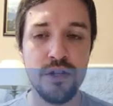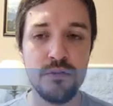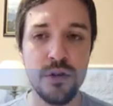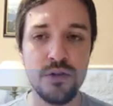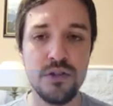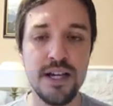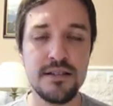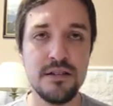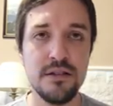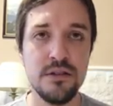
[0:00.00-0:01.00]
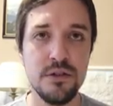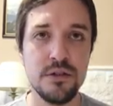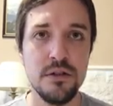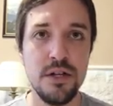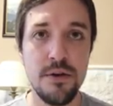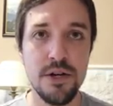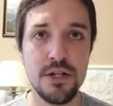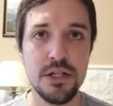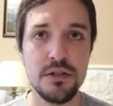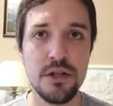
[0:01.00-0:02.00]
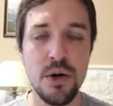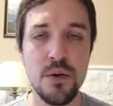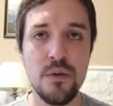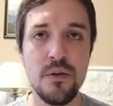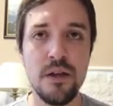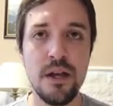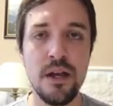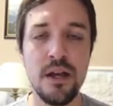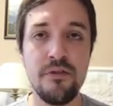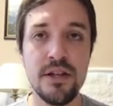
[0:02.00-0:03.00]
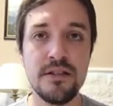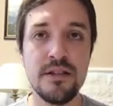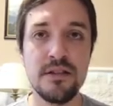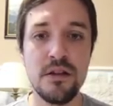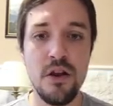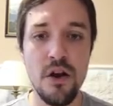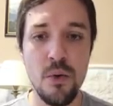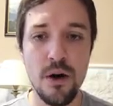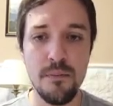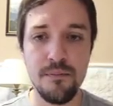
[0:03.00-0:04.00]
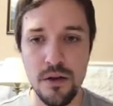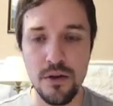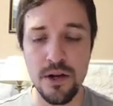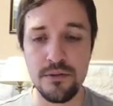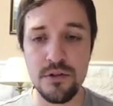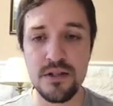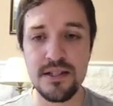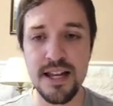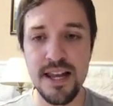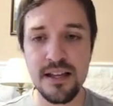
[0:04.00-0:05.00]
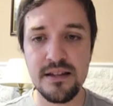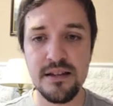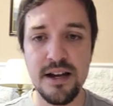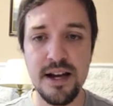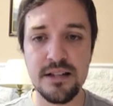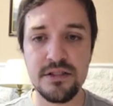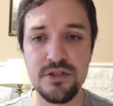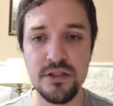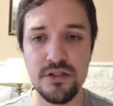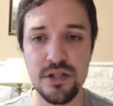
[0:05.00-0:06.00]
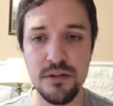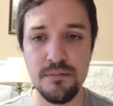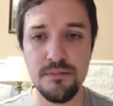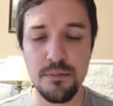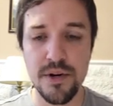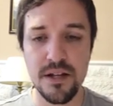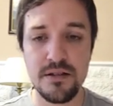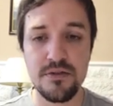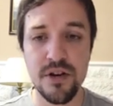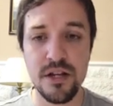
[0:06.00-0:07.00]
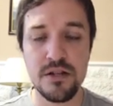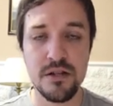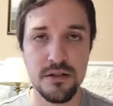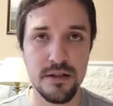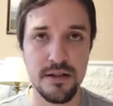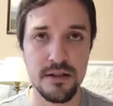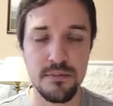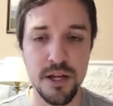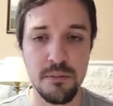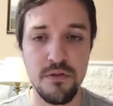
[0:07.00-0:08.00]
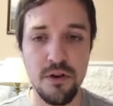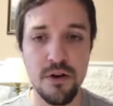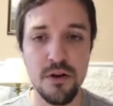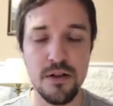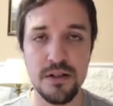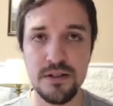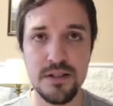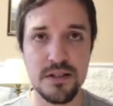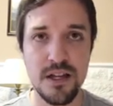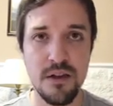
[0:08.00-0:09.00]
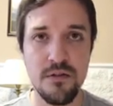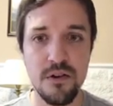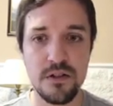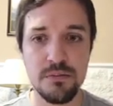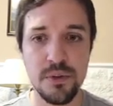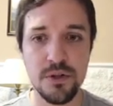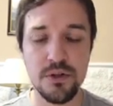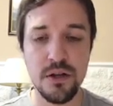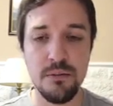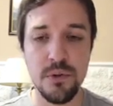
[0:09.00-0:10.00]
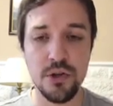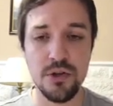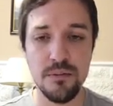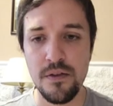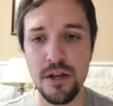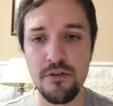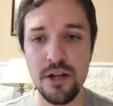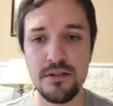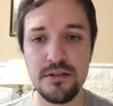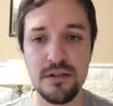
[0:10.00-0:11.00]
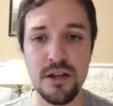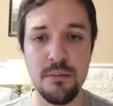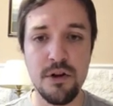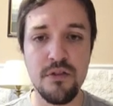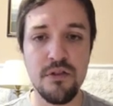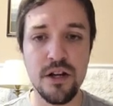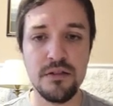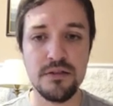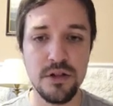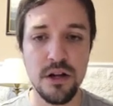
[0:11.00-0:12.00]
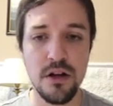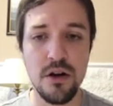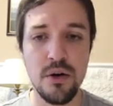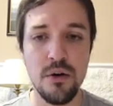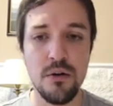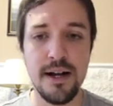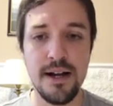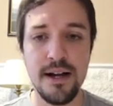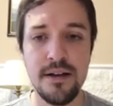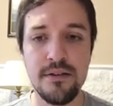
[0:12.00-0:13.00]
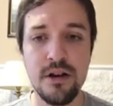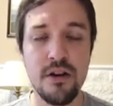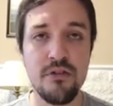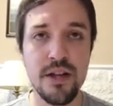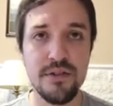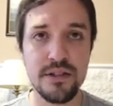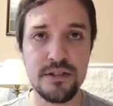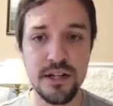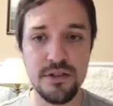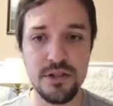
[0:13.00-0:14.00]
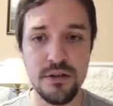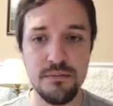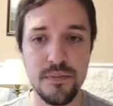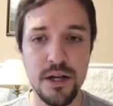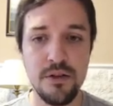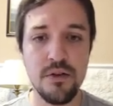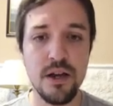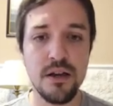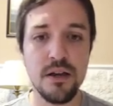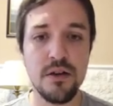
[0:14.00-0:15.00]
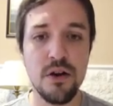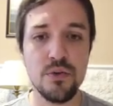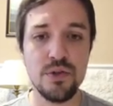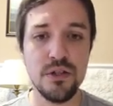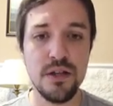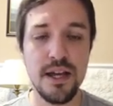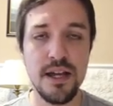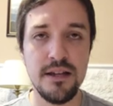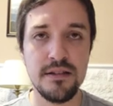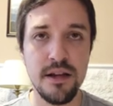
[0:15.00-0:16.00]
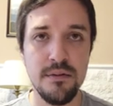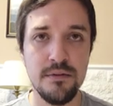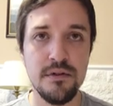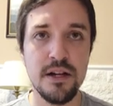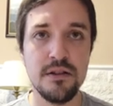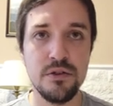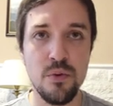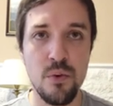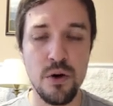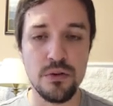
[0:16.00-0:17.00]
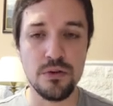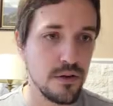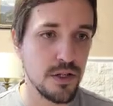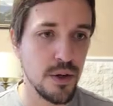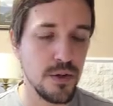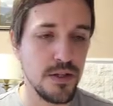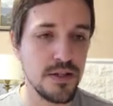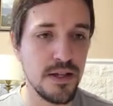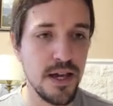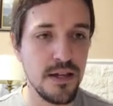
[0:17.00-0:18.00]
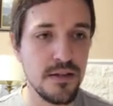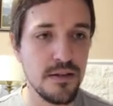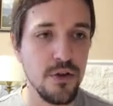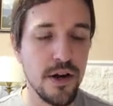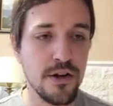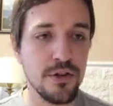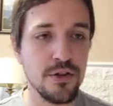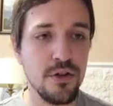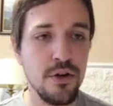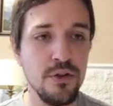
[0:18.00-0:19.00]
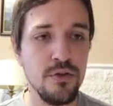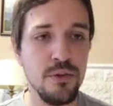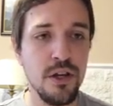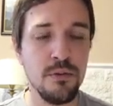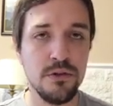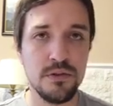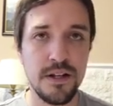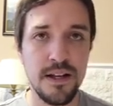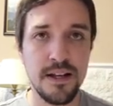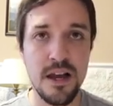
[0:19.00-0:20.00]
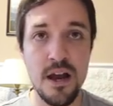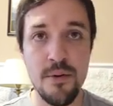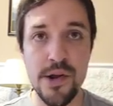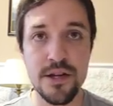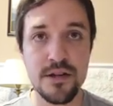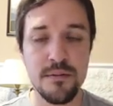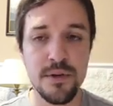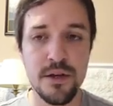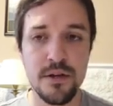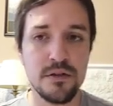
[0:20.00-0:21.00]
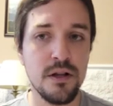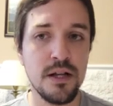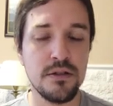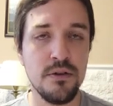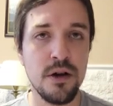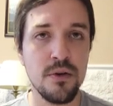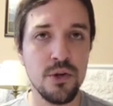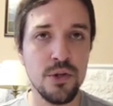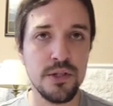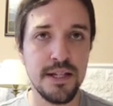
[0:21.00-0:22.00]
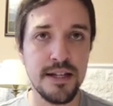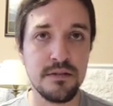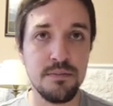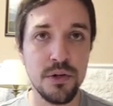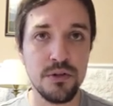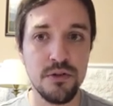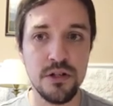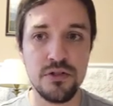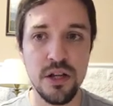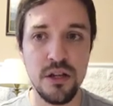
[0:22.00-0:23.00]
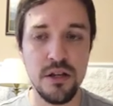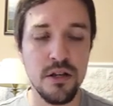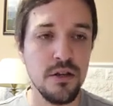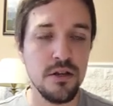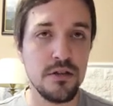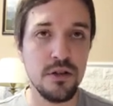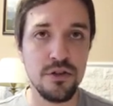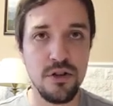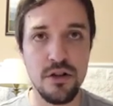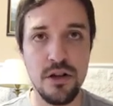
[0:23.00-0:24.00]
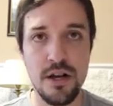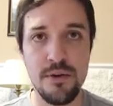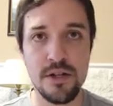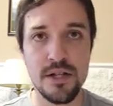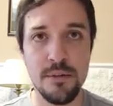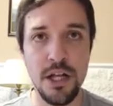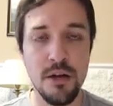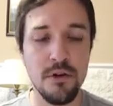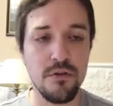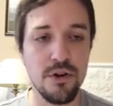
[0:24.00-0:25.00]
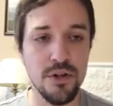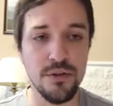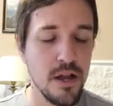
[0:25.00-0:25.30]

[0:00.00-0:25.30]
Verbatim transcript: this bot doesn't use leverage, so the risk is lower. You have to select a strategy, the price range that I explained before, is the same for the spot uh, bot. The grids, the number of grids, you can go and run the strategy and you can close it anytime that you want. So in this case, you are not going to be able to select a leverage because as you are using a spot grid trading, it's not leverage available for you.